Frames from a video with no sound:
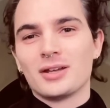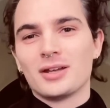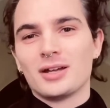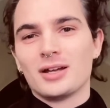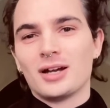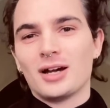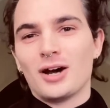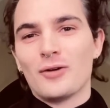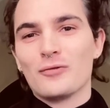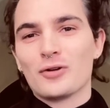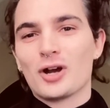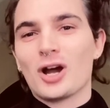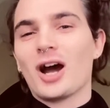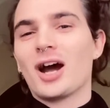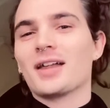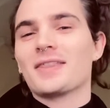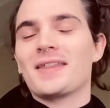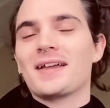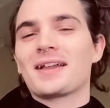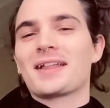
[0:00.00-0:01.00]
of a
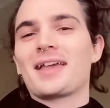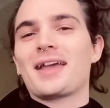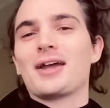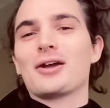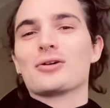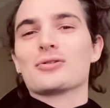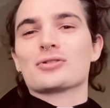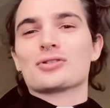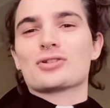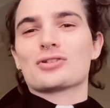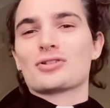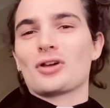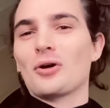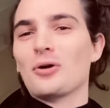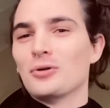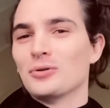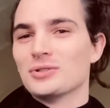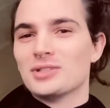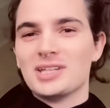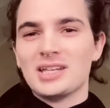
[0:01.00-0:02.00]
God that cares
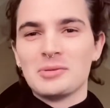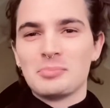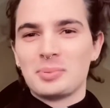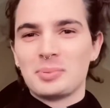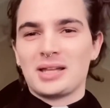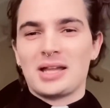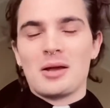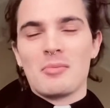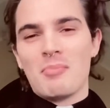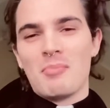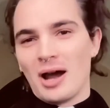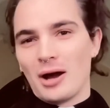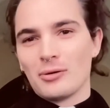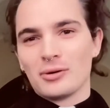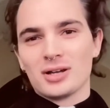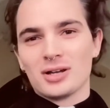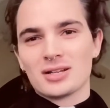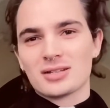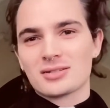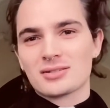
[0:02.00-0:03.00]
so deeply about
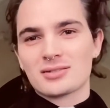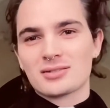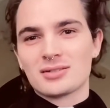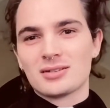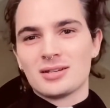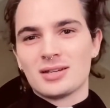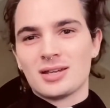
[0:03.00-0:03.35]
us,